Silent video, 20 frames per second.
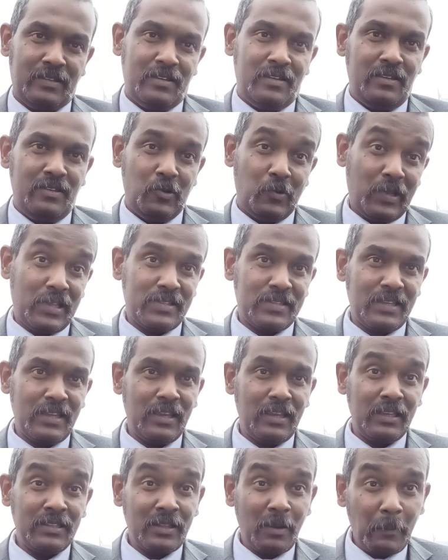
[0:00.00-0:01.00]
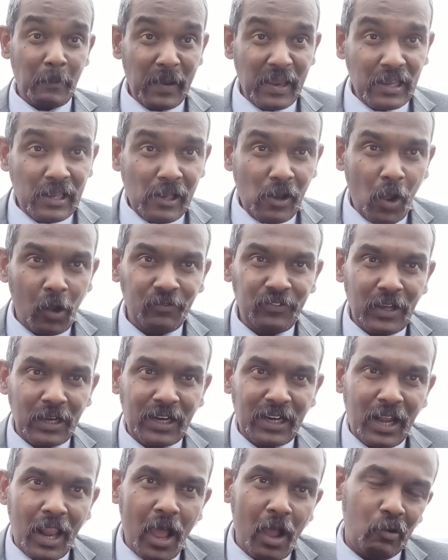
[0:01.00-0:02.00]
you can say, in the middle of the
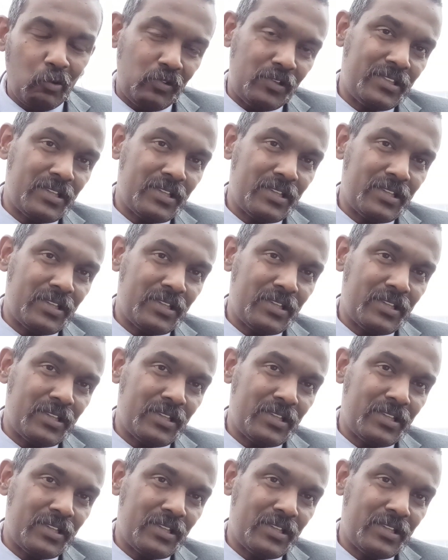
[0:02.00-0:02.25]
cloud,